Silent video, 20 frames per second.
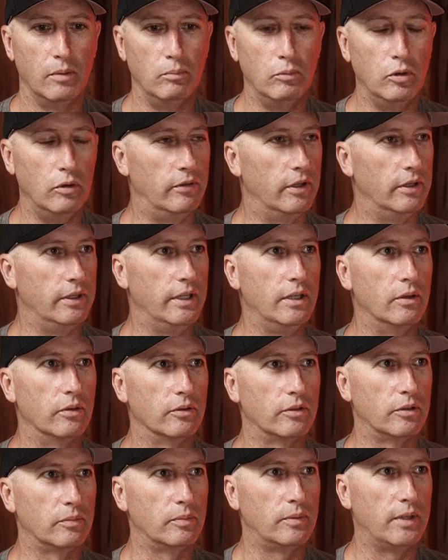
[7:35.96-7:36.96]
move the needle
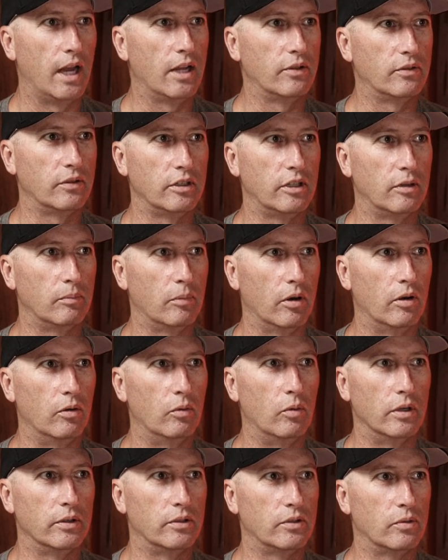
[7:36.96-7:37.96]
substantially compared to
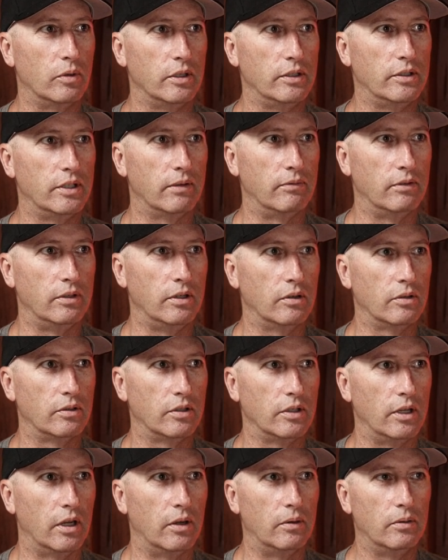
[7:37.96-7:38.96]
what was 27 years
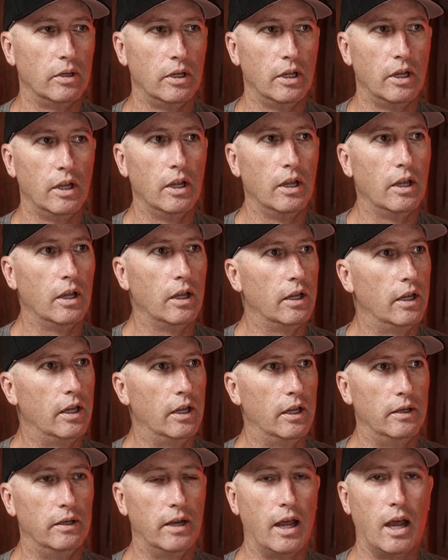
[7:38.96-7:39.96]
ago.
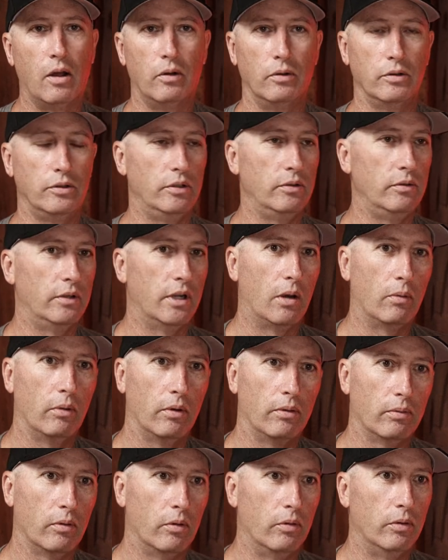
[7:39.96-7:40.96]
And now, now we're
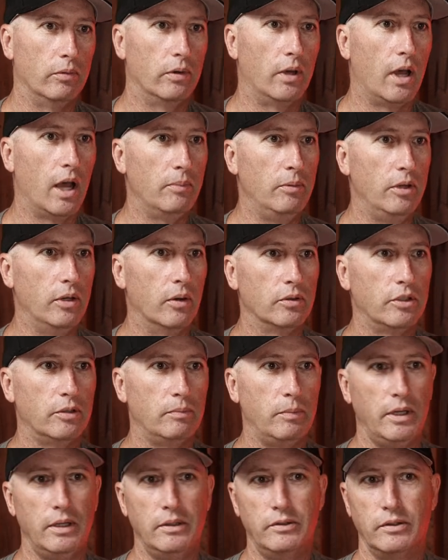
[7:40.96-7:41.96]
throwing IBO
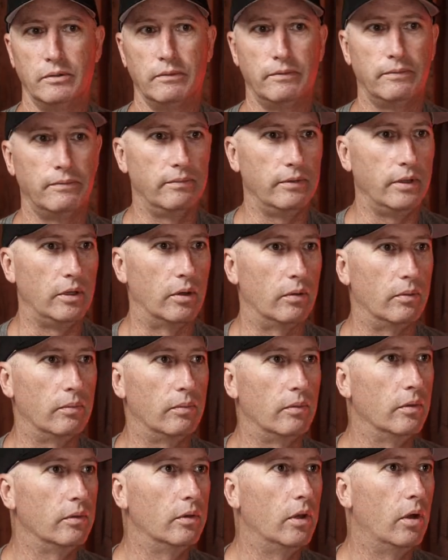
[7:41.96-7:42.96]
speeds of
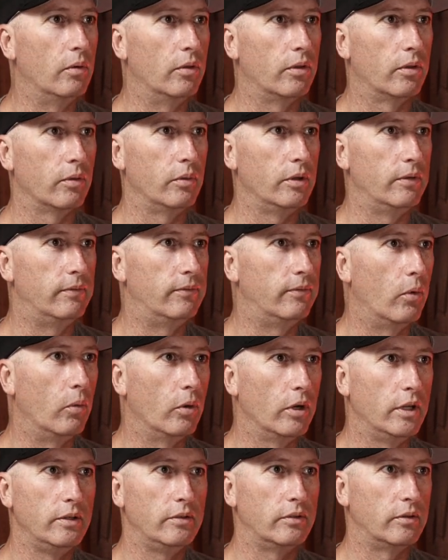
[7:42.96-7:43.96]
low
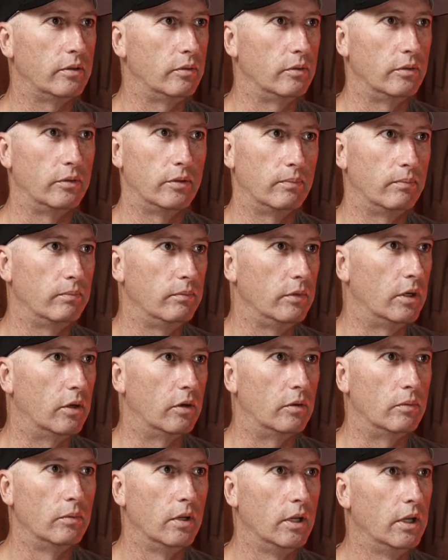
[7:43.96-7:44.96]
340s to
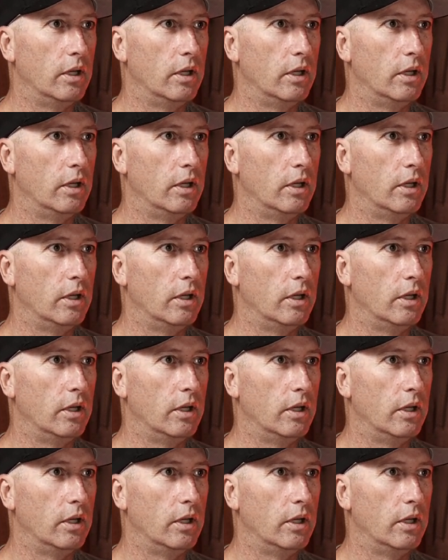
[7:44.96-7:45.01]
you